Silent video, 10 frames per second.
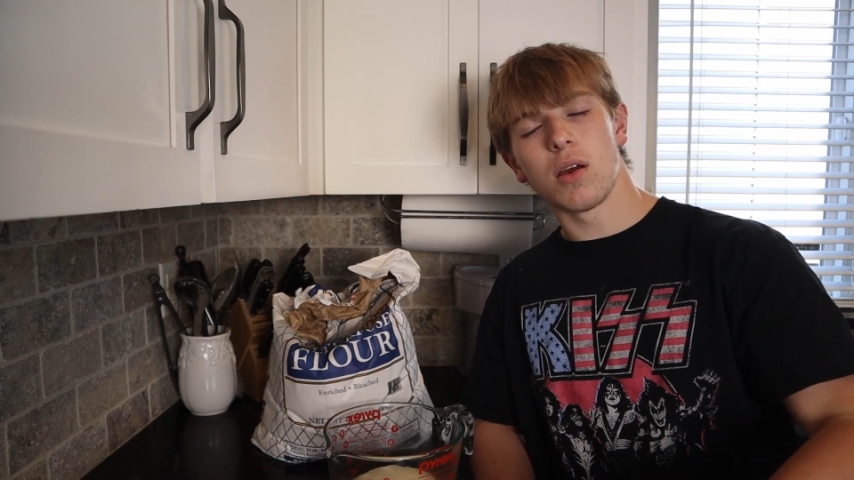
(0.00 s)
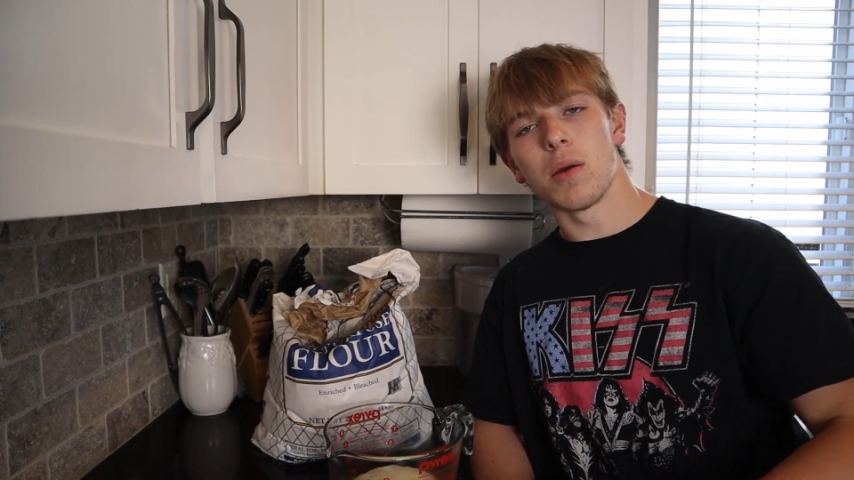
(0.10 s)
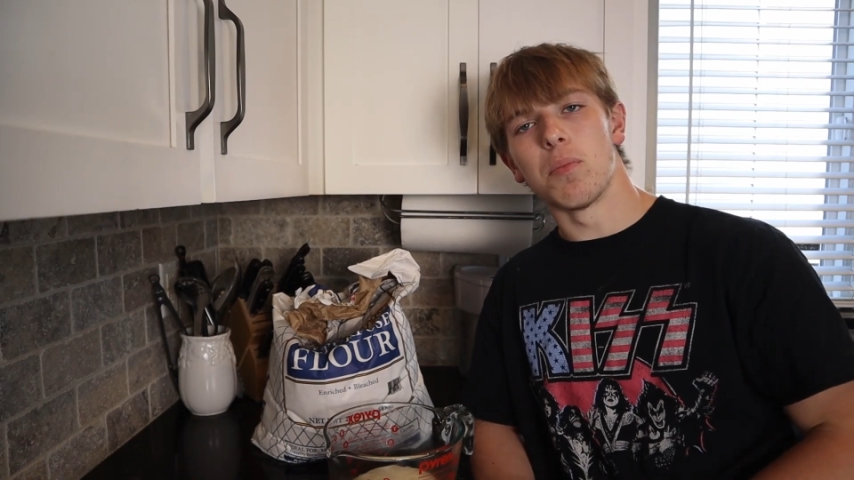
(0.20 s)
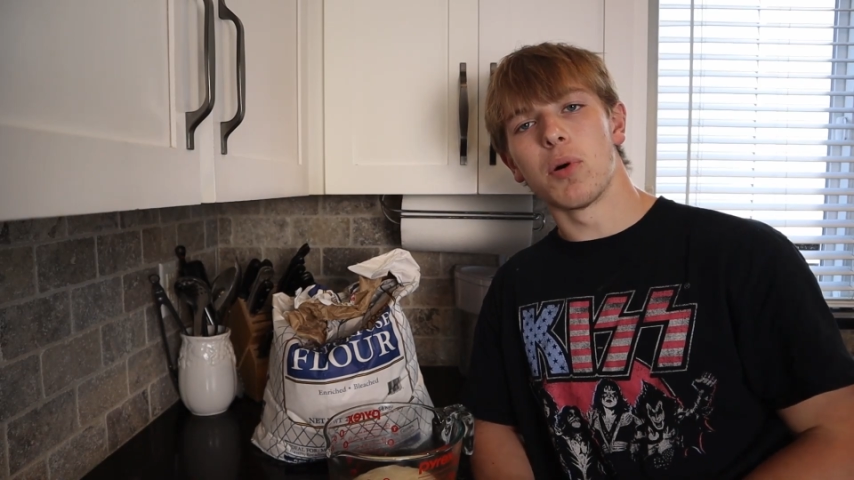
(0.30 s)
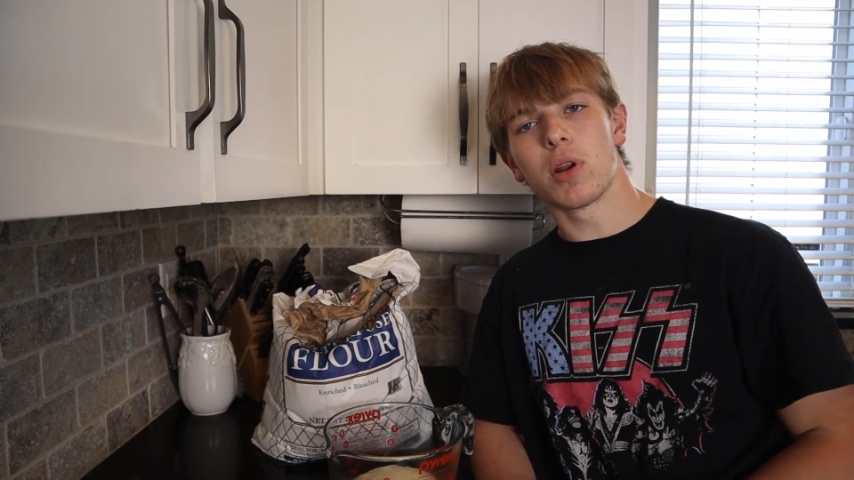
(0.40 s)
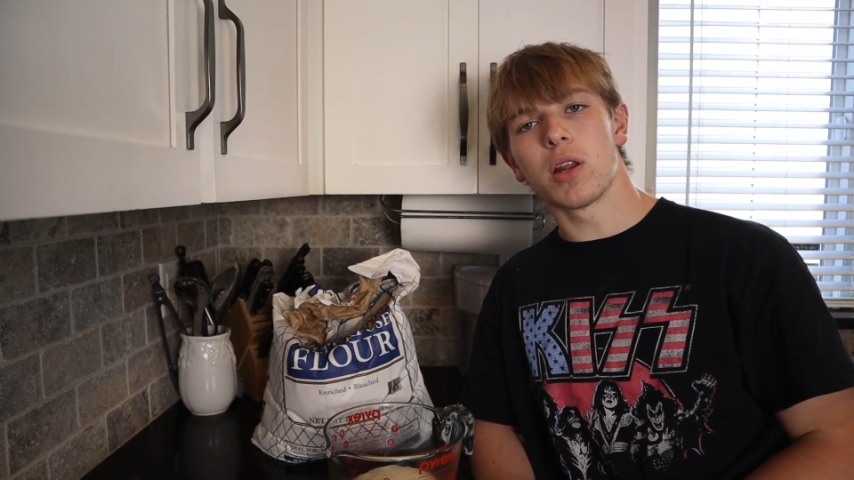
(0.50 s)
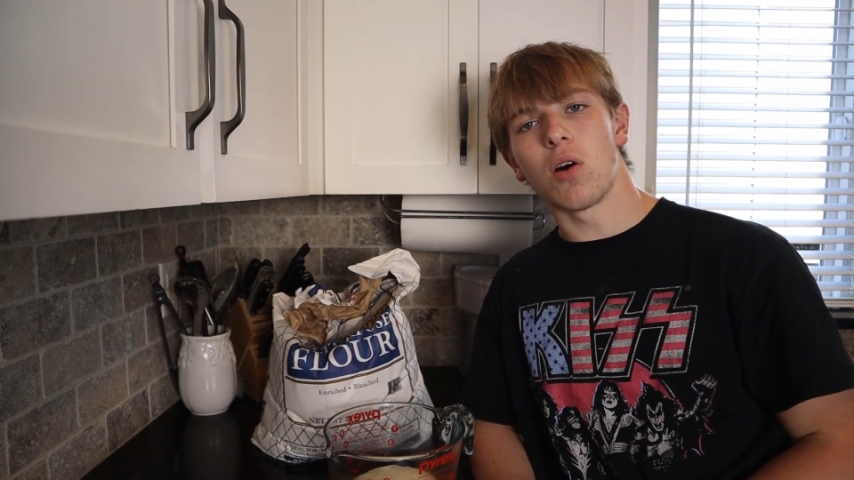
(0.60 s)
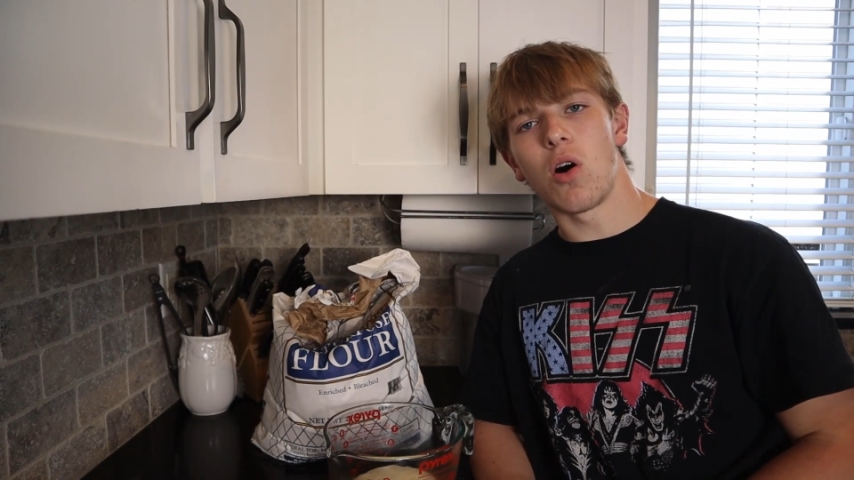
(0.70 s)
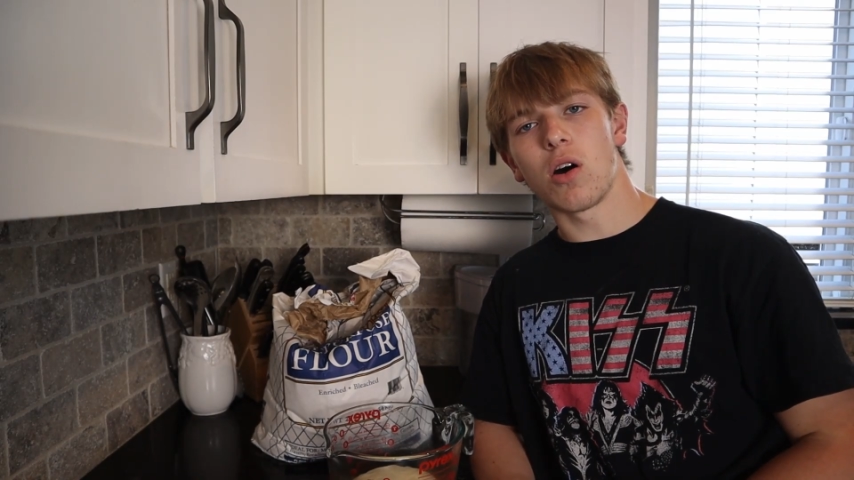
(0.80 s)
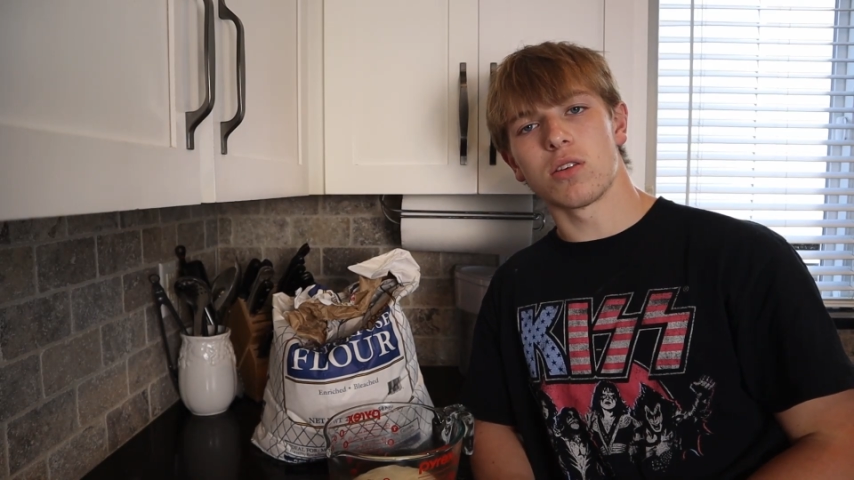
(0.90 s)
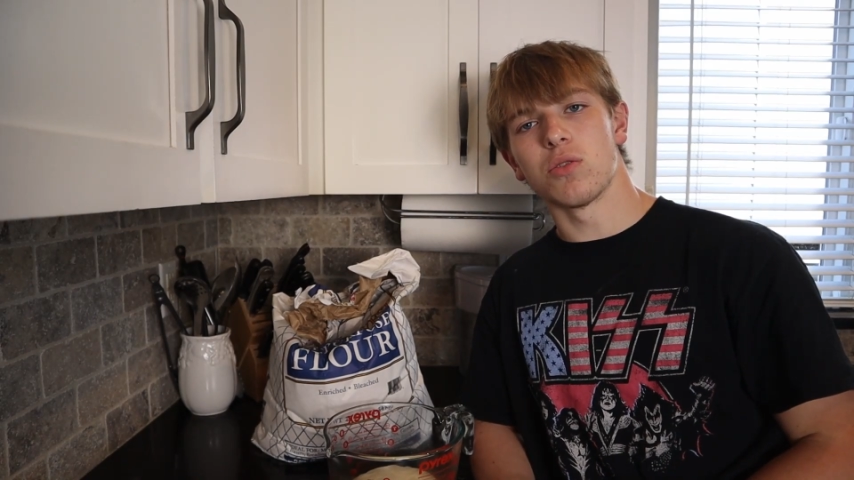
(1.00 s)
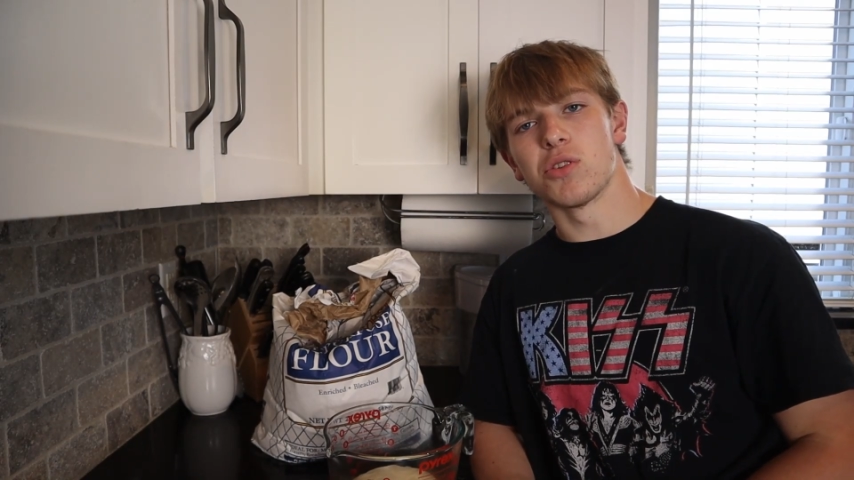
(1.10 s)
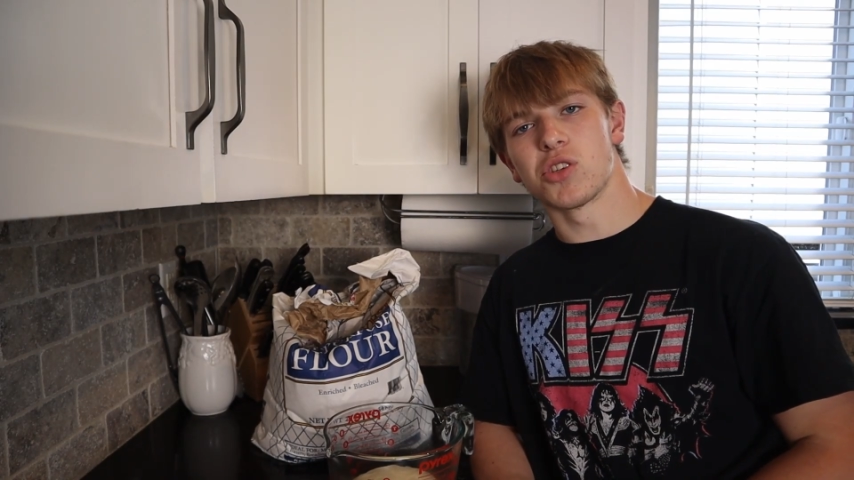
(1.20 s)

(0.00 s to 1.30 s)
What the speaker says: and put it onto the